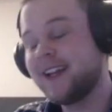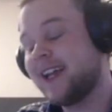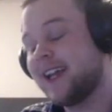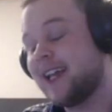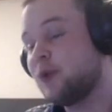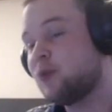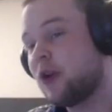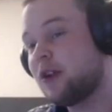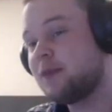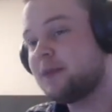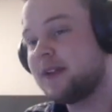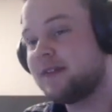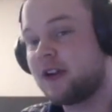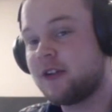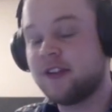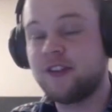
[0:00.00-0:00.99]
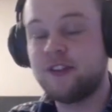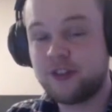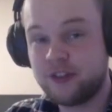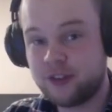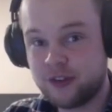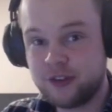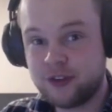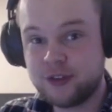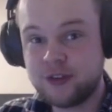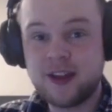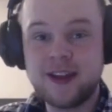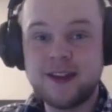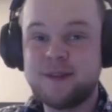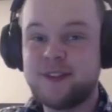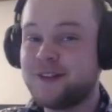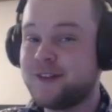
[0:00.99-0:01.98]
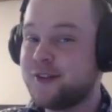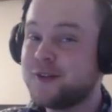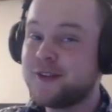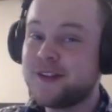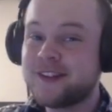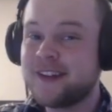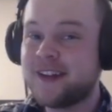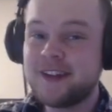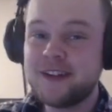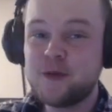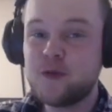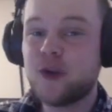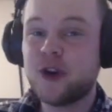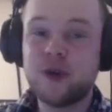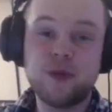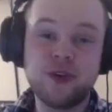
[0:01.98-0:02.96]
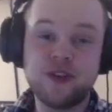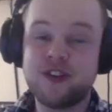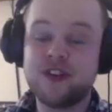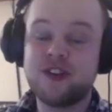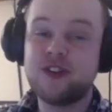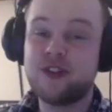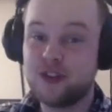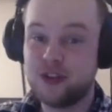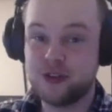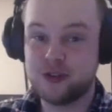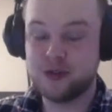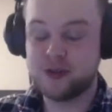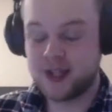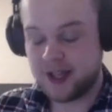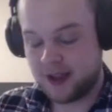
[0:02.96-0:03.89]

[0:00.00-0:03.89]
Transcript: He won't be very soon. Still deciding what I want to do,